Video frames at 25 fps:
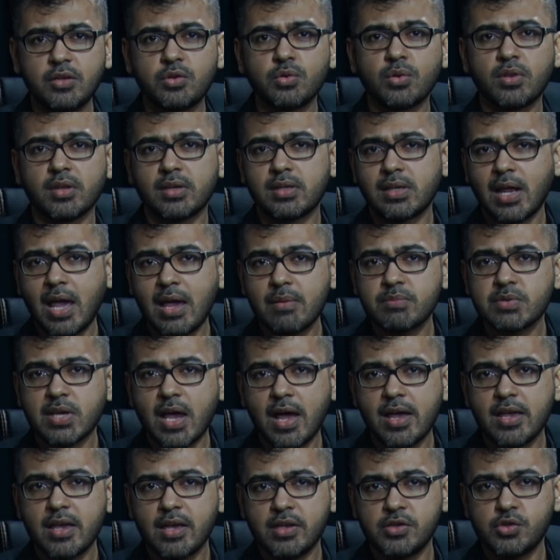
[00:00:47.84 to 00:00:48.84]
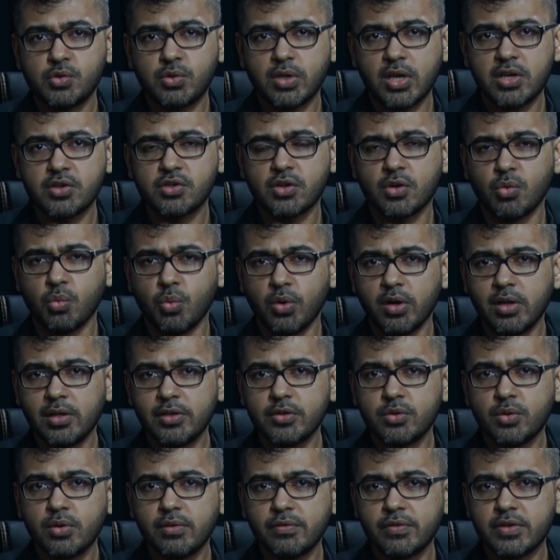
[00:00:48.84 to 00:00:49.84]
the Times Higher Education World
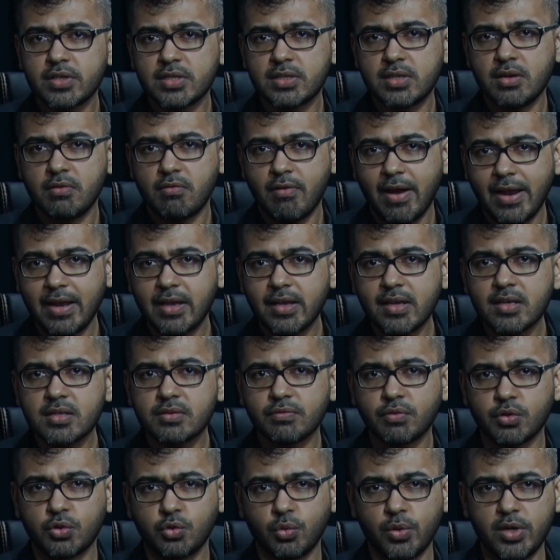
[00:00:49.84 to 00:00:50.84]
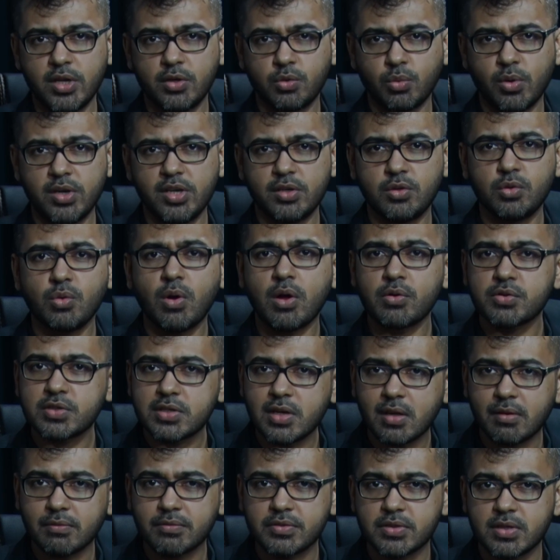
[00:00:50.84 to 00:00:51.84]
University Rankings for 2022
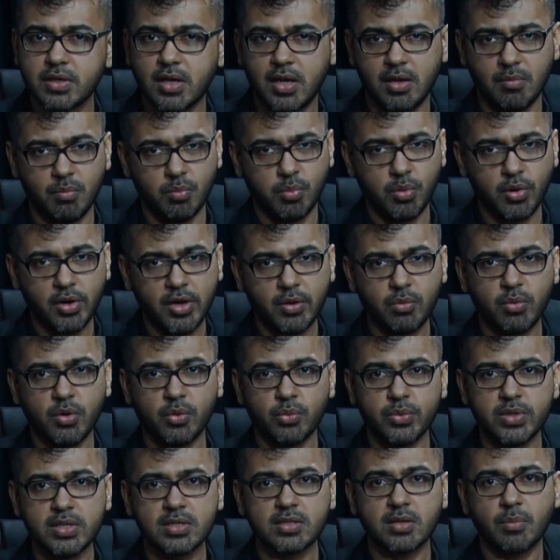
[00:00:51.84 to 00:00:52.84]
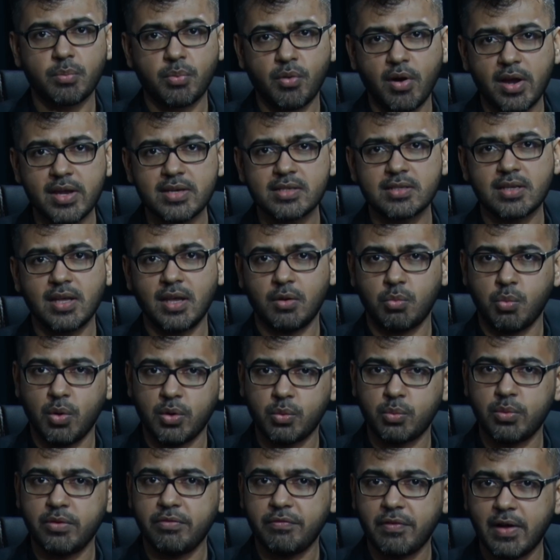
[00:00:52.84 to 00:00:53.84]
ourselves, and boy were we surprised at what
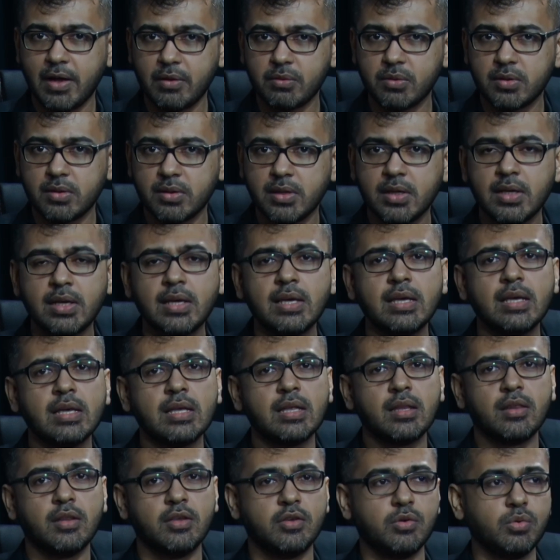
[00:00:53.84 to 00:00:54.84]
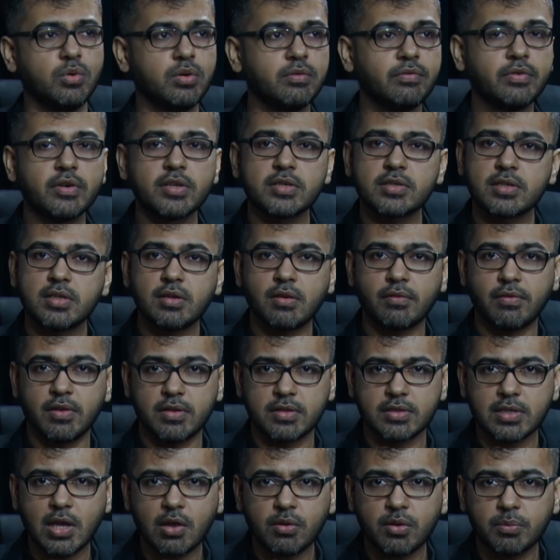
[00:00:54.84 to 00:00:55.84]
we found. The University of the
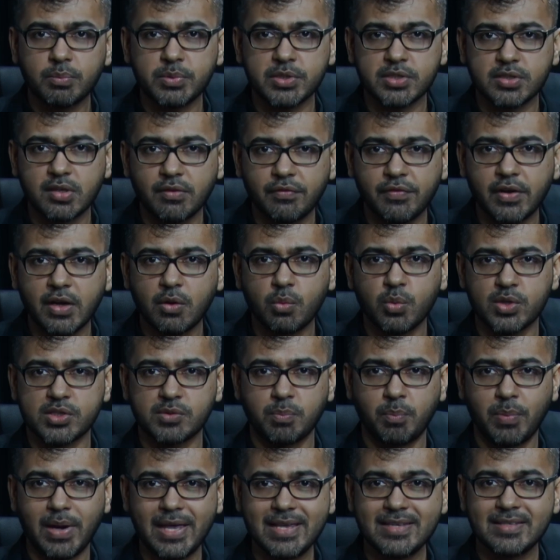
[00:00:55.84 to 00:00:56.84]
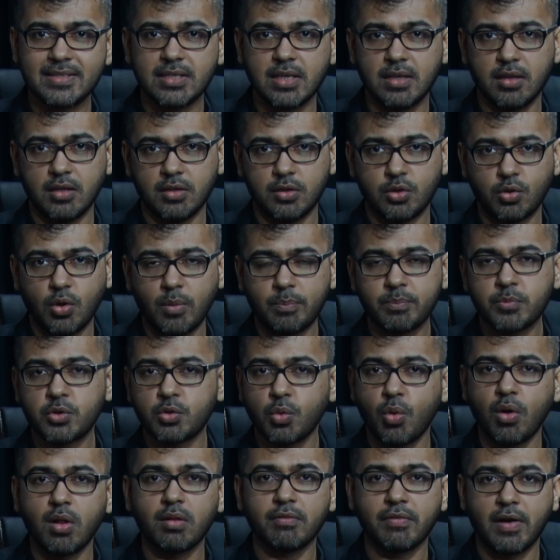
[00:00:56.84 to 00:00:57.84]
South Pacific was placed in the top
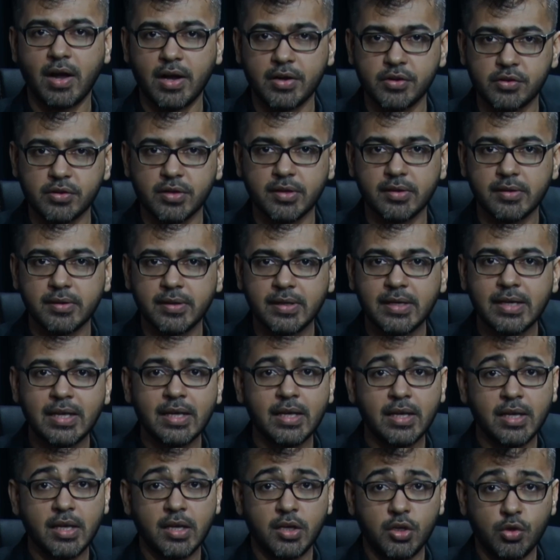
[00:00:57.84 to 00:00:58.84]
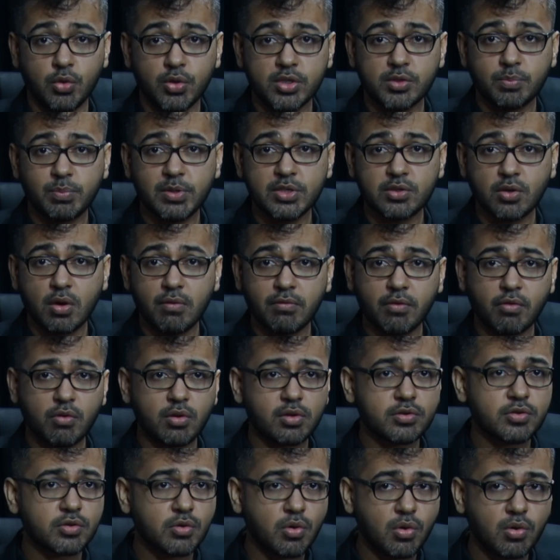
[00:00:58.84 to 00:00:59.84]
1200. USP's overall
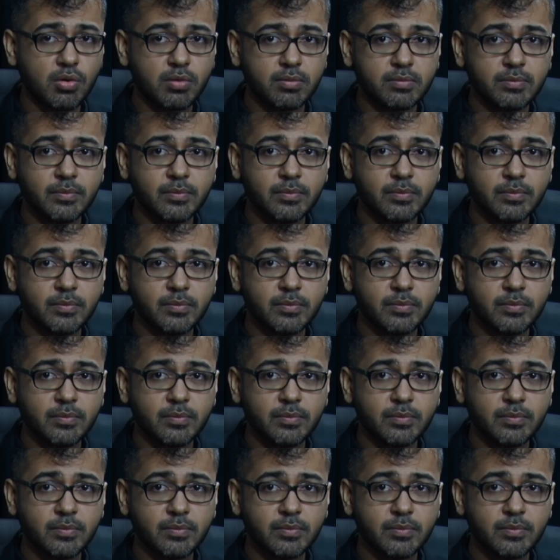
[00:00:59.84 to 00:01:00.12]
score?